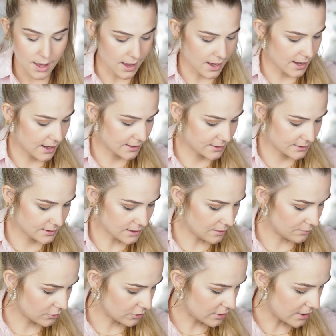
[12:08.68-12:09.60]
And
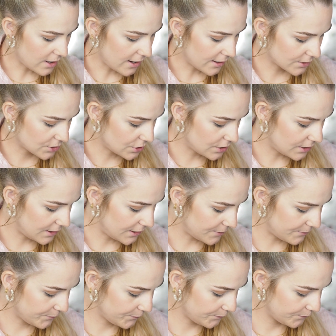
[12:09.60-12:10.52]
I'm gonna
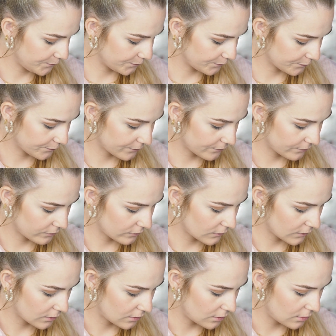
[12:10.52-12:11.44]
actually
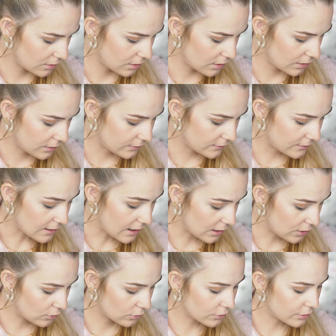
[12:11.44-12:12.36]

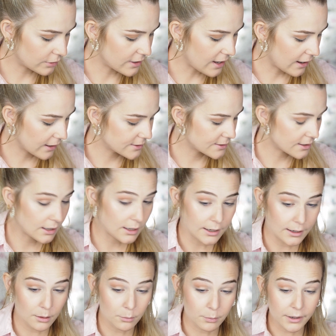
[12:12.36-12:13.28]
now connect a
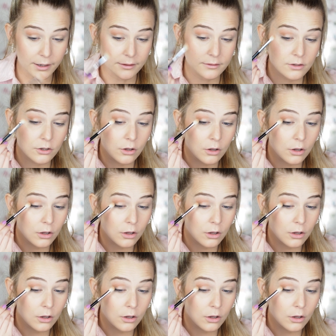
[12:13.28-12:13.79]
little bit